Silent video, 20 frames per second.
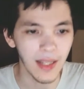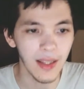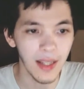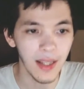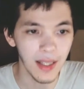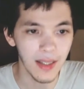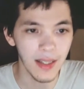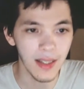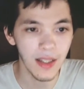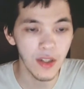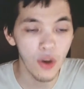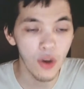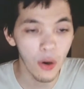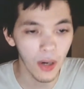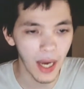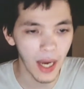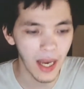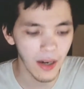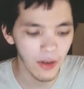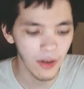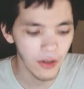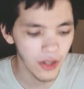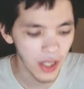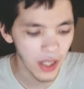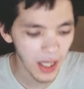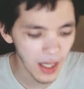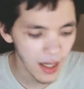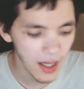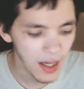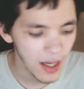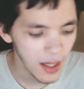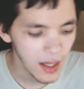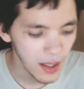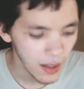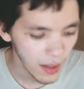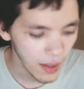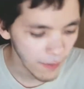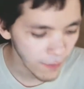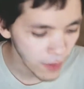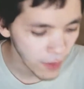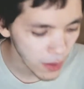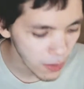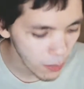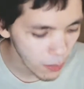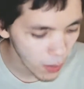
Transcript: This is your energy. If you